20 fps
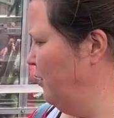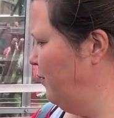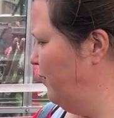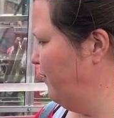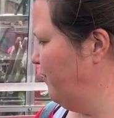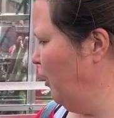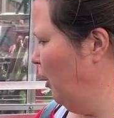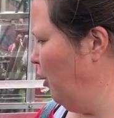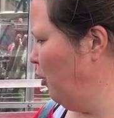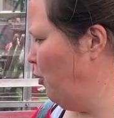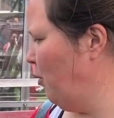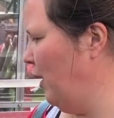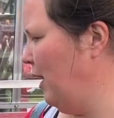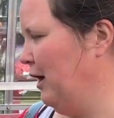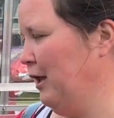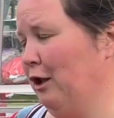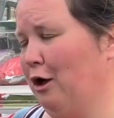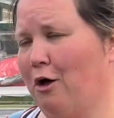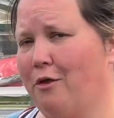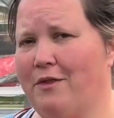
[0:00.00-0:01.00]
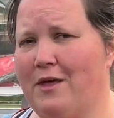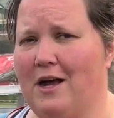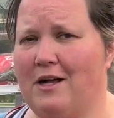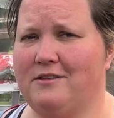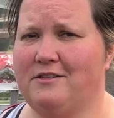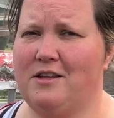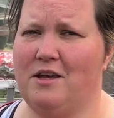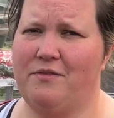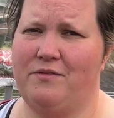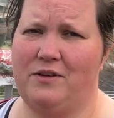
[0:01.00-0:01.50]
We've got quite a lot there. I
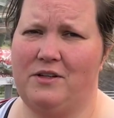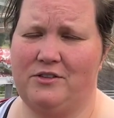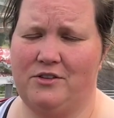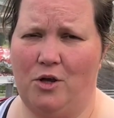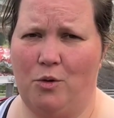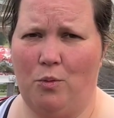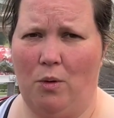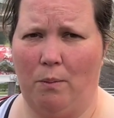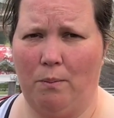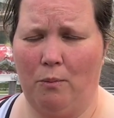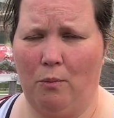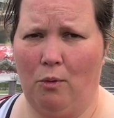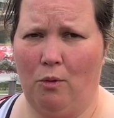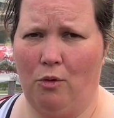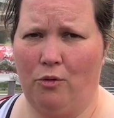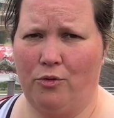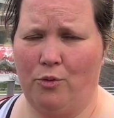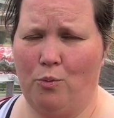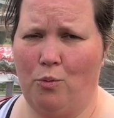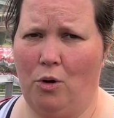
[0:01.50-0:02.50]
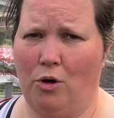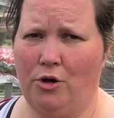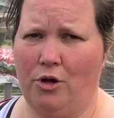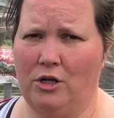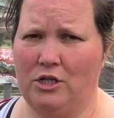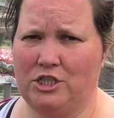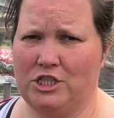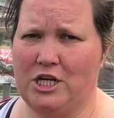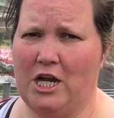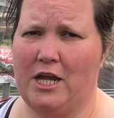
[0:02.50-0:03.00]
definitely don't want more than one
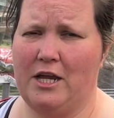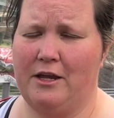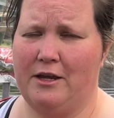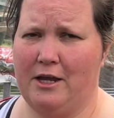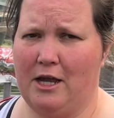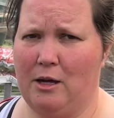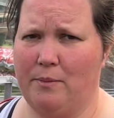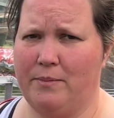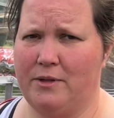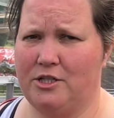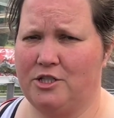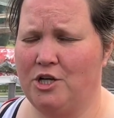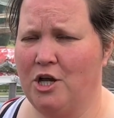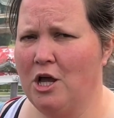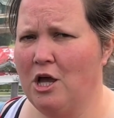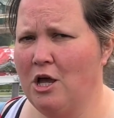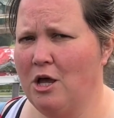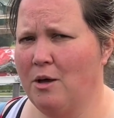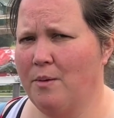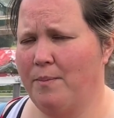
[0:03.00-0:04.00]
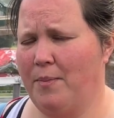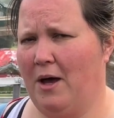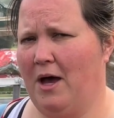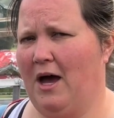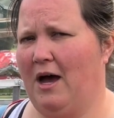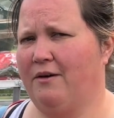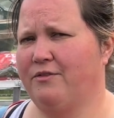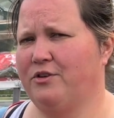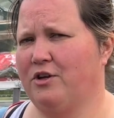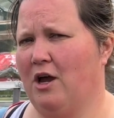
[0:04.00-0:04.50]
giant cabbage, but
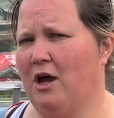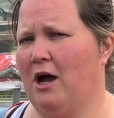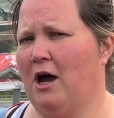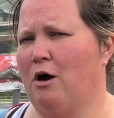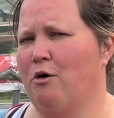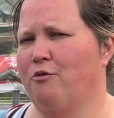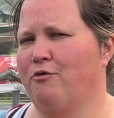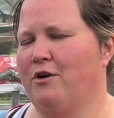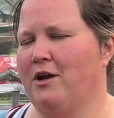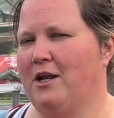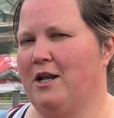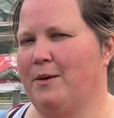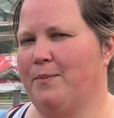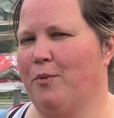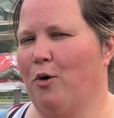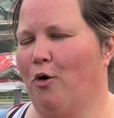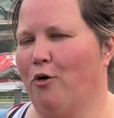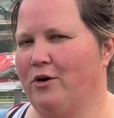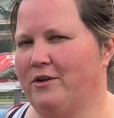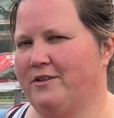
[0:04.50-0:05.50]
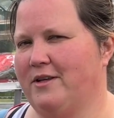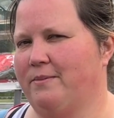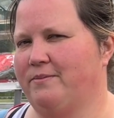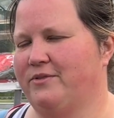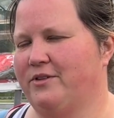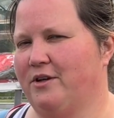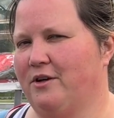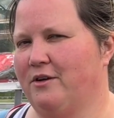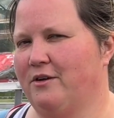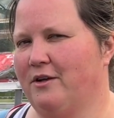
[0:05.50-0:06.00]
after our really poor
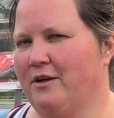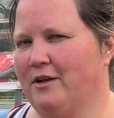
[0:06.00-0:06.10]
attempt at